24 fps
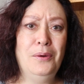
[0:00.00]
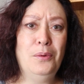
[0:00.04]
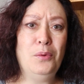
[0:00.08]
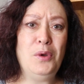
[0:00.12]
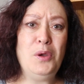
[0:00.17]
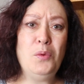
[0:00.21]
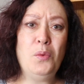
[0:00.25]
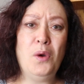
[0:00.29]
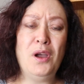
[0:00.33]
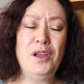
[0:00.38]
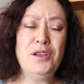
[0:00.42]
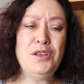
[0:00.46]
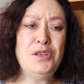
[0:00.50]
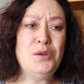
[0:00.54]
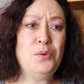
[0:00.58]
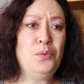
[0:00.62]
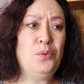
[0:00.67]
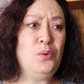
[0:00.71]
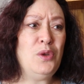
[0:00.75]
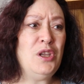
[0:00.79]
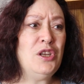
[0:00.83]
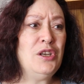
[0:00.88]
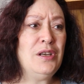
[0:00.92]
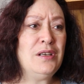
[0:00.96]
We want to
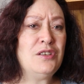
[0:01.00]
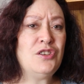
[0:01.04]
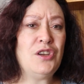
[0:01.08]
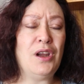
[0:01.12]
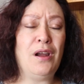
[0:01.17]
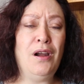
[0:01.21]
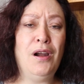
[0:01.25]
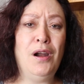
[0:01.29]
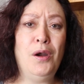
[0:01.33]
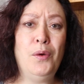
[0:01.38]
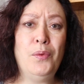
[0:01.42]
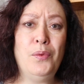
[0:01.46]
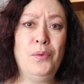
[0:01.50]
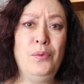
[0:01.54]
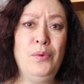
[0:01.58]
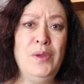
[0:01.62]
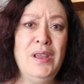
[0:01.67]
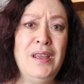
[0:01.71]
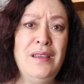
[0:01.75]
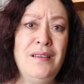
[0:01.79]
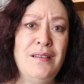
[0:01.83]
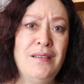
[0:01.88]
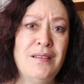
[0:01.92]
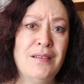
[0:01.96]
reach our
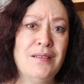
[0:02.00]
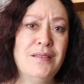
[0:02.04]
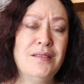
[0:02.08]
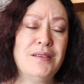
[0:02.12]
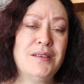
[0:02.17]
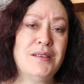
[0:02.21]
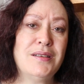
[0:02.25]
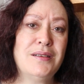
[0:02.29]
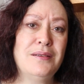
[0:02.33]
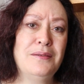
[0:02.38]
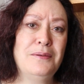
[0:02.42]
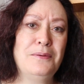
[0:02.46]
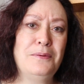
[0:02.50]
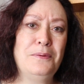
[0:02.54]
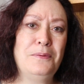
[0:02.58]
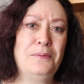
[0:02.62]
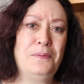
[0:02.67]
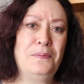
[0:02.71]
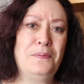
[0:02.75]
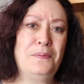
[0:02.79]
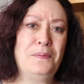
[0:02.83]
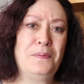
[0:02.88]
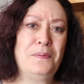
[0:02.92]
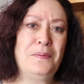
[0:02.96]
readers
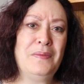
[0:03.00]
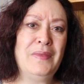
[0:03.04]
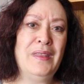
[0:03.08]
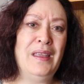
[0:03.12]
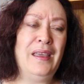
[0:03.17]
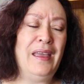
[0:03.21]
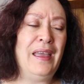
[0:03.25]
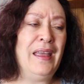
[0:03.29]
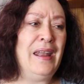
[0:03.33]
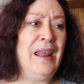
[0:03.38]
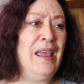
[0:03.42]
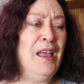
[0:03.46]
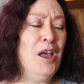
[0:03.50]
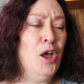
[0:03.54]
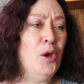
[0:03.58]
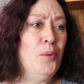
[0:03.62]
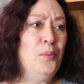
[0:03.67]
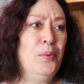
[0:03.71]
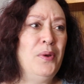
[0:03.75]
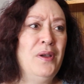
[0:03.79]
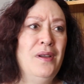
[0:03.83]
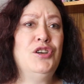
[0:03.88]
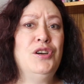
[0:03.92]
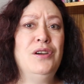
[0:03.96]
and
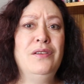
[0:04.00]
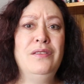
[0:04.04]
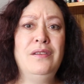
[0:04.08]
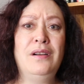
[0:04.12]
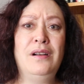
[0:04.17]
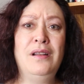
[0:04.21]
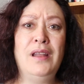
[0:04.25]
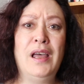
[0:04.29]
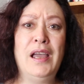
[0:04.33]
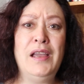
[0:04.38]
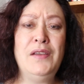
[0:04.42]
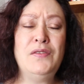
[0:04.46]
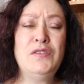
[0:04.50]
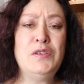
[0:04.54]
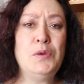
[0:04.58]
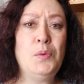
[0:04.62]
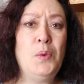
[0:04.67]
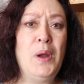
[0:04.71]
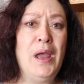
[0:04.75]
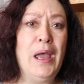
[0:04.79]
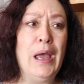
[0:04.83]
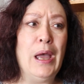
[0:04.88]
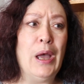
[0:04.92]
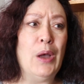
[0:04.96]
help turn their lives
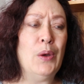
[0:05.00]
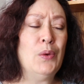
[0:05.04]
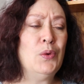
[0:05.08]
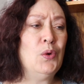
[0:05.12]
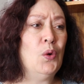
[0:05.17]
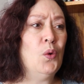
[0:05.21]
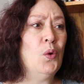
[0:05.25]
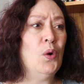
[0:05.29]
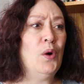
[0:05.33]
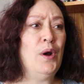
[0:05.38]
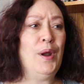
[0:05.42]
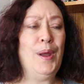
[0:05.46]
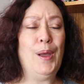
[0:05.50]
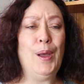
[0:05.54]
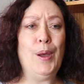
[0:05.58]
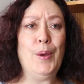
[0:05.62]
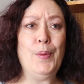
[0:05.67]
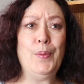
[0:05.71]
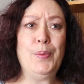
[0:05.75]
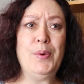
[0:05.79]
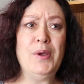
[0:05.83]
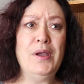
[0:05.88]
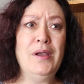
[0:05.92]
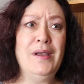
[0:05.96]
around, or
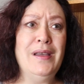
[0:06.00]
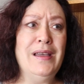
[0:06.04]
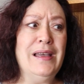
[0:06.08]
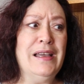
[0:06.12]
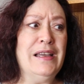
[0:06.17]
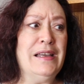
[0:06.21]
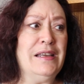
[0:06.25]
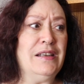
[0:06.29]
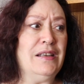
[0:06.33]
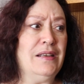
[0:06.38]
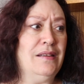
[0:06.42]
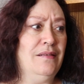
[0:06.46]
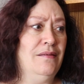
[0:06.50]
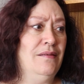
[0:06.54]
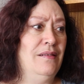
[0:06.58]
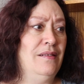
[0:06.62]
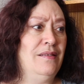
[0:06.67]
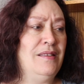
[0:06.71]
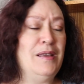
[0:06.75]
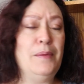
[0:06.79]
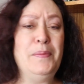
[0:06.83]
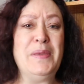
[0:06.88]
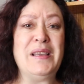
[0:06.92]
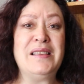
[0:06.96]
help
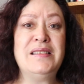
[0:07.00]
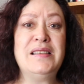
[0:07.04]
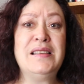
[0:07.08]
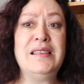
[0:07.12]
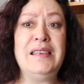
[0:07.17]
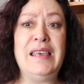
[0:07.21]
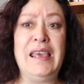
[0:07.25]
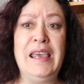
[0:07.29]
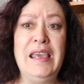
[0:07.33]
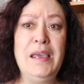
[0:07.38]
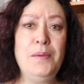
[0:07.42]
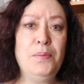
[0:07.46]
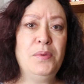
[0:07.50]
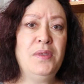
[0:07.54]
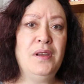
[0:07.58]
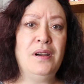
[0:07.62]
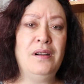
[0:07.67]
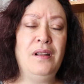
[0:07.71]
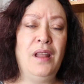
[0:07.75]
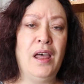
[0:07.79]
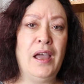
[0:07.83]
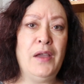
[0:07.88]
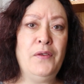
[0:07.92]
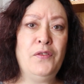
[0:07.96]
them escape
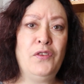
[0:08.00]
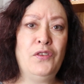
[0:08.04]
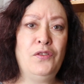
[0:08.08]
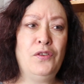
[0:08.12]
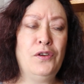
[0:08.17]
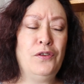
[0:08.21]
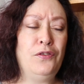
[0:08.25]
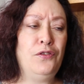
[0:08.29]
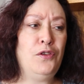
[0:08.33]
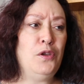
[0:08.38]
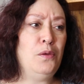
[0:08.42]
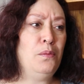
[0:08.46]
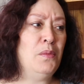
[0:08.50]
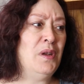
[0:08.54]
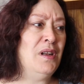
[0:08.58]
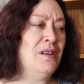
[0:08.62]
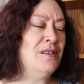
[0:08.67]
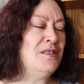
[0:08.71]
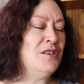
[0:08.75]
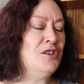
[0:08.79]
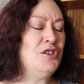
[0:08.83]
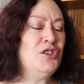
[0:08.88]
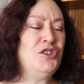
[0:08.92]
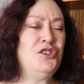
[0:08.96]
their lives for a few
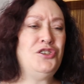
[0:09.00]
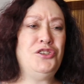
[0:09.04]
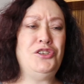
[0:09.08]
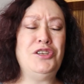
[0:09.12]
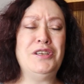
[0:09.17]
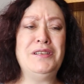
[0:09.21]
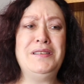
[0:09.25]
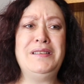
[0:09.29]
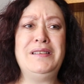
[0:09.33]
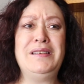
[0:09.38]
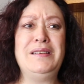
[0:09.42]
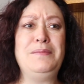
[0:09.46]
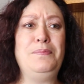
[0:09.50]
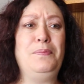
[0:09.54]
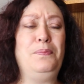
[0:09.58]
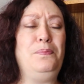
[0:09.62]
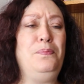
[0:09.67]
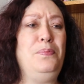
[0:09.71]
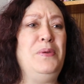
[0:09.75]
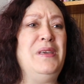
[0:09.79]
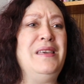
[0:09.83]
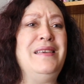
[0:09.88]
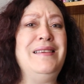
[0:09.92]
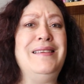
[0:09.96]
minutes, or just
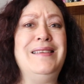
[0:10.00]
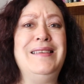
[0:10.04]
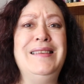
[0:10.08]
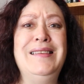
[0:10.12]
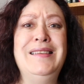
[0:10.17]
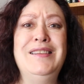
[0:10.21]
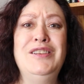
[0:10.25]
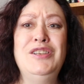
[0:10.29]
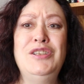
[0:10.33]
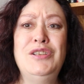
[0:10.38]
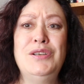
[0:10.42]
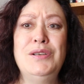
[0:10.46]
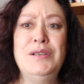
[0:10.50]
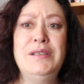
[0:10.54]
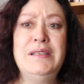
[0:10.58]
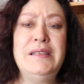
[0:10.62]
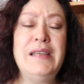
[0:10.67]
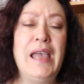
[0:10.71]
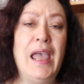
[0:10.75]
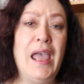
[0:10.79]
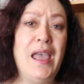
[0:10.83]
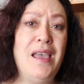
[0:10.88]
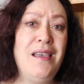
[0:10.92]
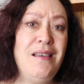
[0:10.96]
be
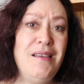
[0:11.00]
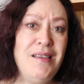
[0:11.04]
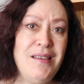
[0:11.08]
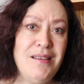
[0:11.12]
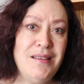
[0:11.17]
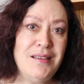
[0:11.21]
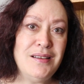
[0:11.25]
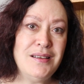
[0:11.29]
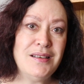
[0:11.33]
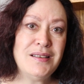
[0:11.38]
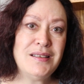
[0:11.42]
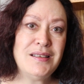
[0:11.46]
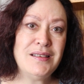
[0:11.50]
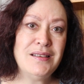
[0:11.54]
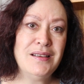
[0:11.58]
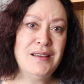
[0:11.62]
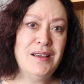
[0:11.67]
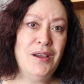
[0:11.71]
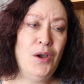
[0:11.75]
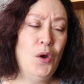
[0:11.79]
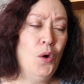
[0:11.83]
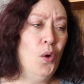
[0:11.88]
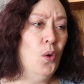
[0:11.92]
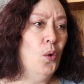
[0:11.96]
entertained,
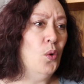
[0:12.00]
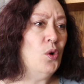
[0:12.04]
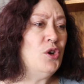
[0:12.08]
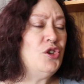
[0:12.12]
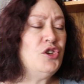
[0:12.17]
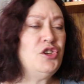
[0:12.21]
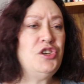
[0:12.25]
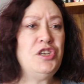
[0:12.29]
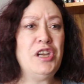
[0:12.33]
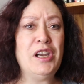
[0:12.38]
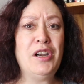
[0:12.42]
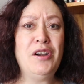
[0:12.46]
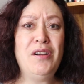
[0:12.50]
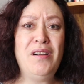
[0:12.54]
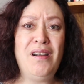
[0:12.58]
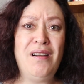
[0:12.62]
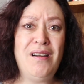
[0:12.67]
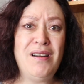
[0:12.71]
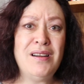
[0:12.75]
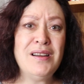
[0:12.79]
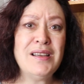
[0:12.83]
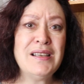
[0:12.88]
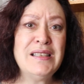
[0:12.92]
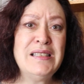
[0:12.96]
or share
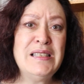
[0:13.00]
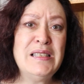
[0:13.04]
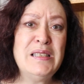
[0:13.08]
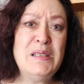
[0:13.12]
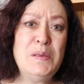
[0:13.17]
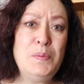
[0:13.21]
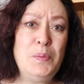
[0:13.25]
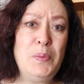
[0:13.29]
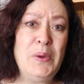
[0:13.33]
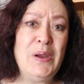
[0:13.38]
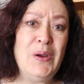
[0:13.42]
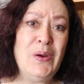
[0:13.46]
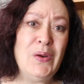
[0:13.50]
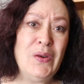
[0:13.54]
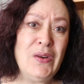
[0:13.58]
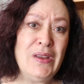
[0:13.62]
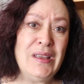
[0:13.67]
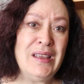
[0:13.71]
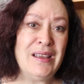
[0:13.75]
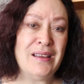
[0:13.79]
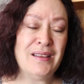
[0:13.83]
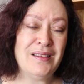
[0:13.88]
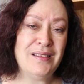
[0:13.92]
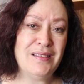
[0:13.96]
our
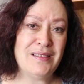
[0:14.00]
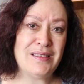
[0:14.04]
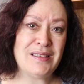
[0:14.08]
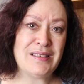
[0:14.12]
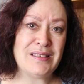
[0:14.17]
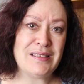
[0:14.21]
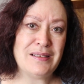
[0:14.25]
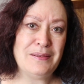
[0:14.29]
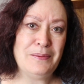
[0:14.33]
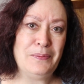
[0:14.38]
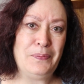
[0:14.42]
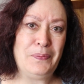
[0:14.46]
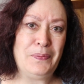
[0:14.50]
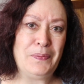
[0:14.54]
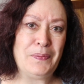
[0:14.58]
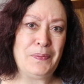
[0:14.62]
experience.